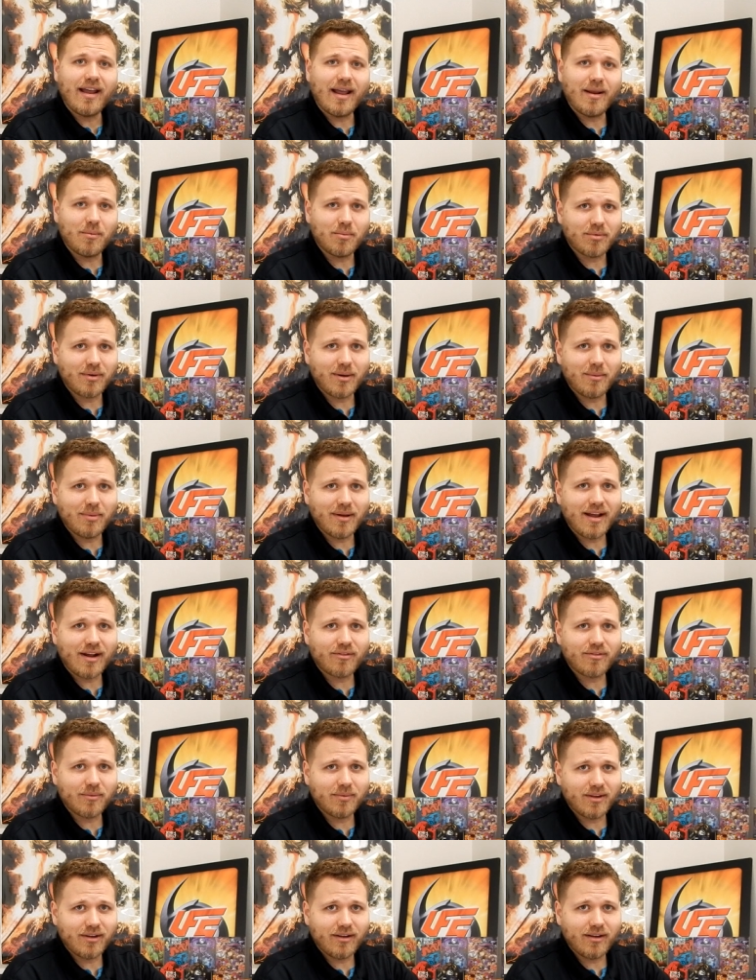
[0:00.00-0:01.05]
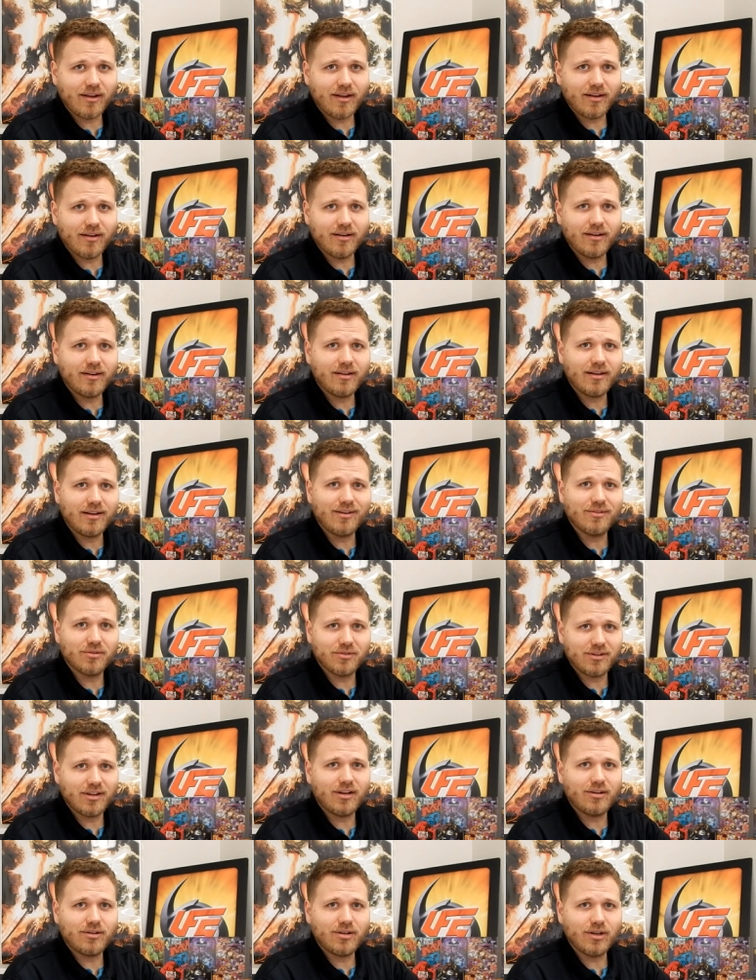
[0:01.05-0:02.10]
and bring back from the dead Evil
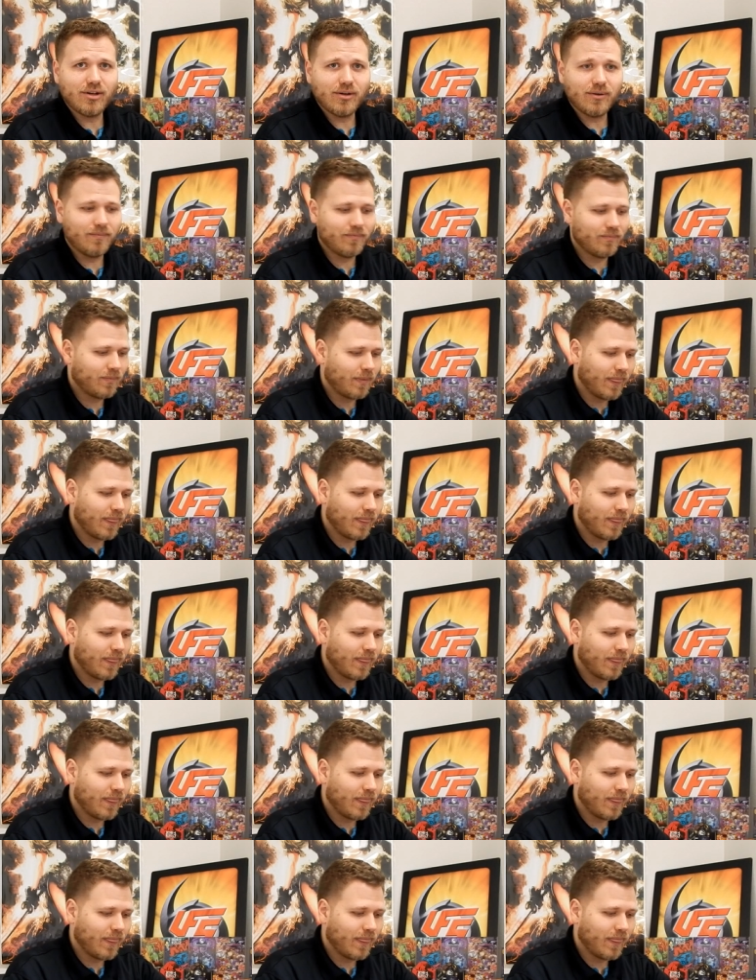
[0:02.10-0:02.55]
Dead 2.